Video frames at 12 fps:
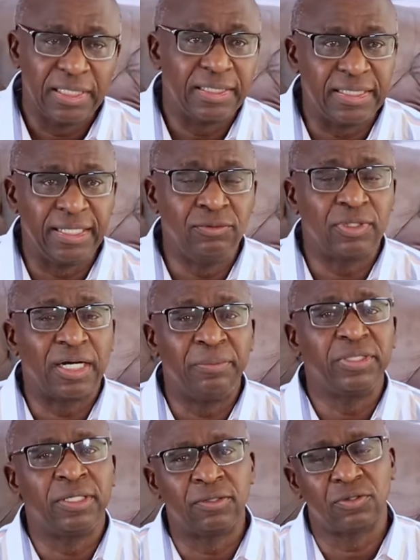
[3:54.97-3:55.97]
Then you can
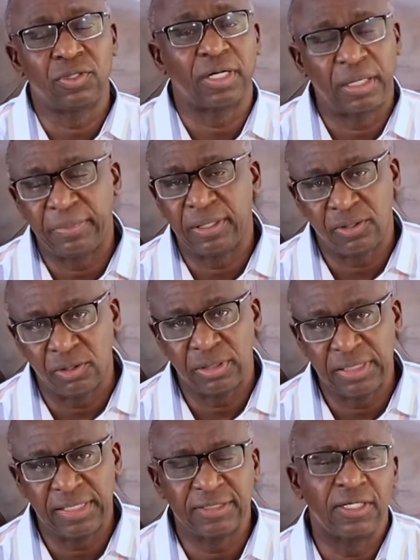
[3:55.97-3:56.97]
begin to talk about
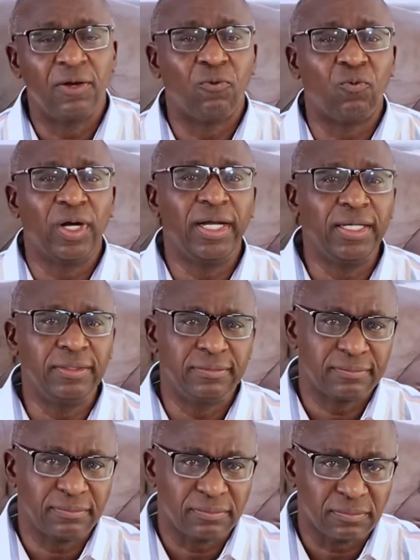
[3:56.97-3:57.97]
godliness. When
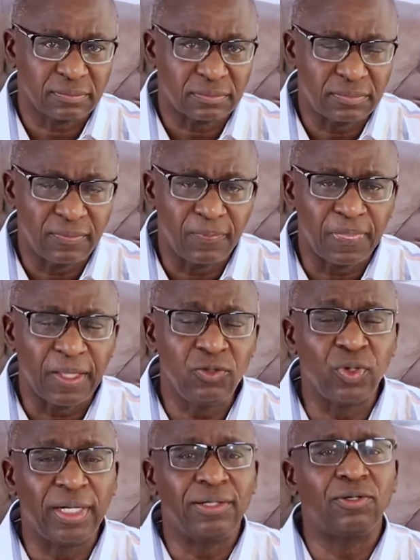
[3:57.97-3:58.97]

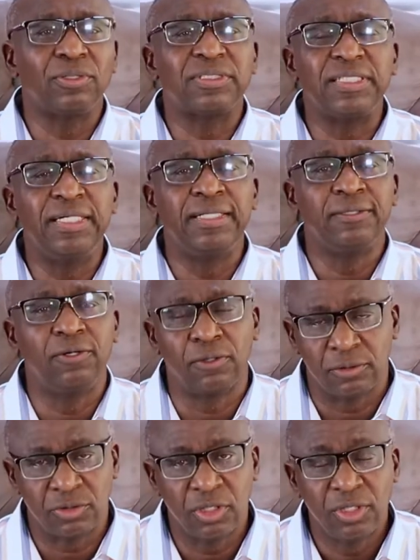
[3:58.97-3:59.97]
you are not in
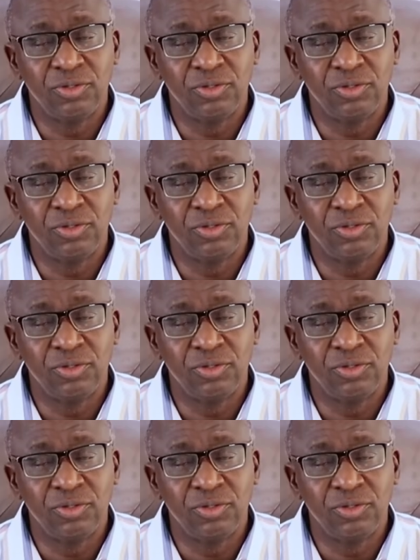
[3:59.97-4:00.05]
God.